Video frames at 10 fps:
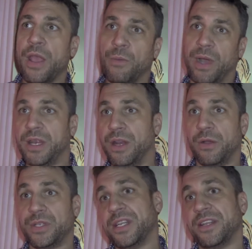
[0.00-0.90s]
what you
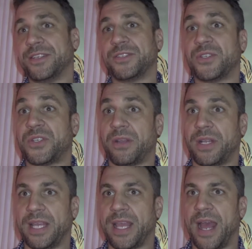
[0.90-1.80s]
know didn't
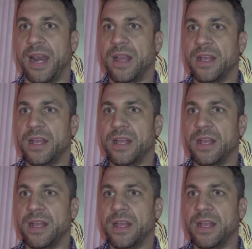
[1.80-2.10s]
necessarily get